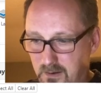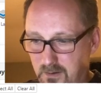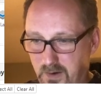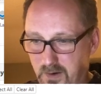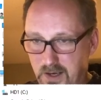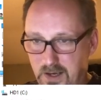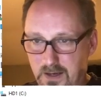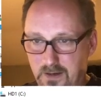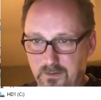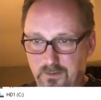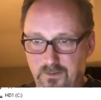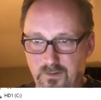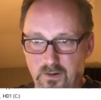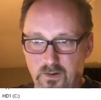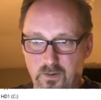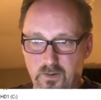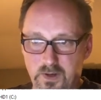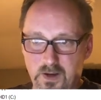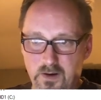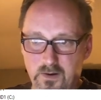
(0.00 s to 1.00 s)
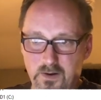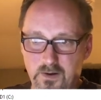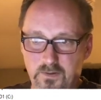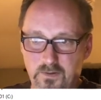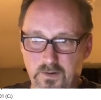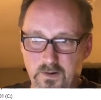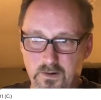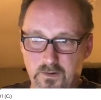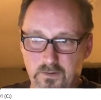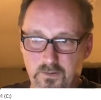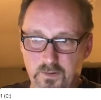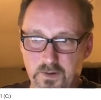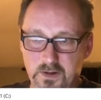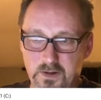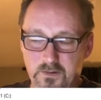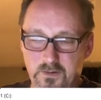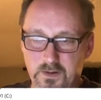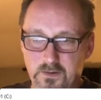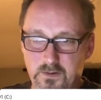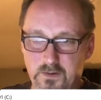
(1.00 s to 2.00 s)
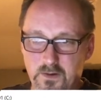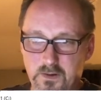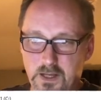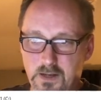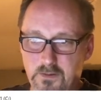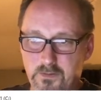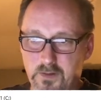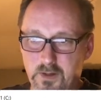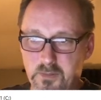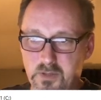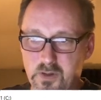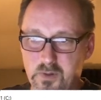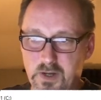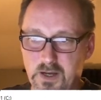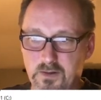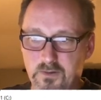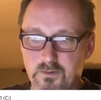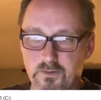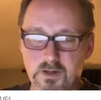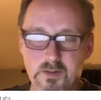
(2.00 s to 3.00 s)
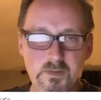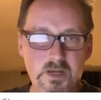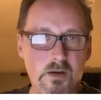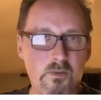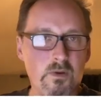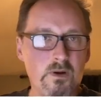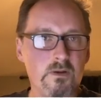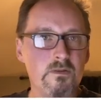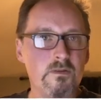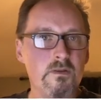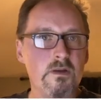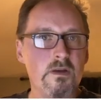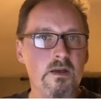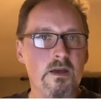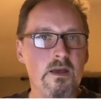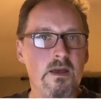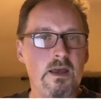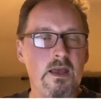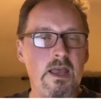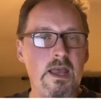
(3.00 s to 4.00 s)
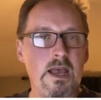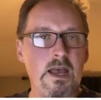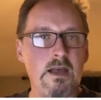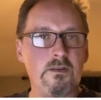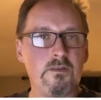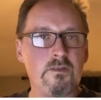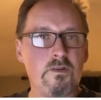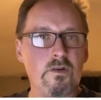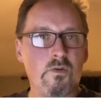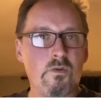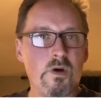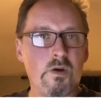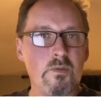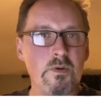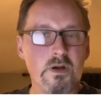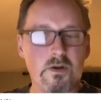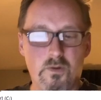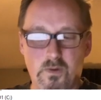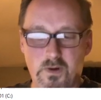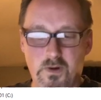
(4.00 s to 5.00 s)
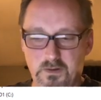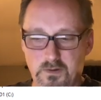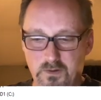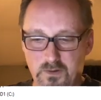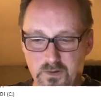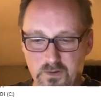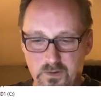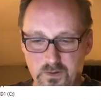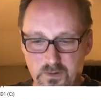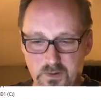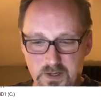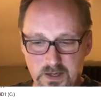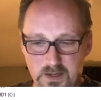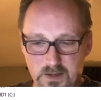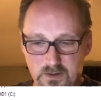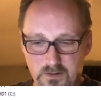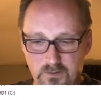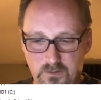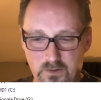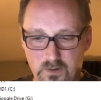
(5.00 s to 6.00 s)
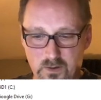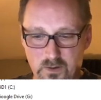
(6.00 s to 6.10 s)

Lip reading: Okay, so here it is here. So you can see it's called FWA Stream Networks. And so what we're going to do is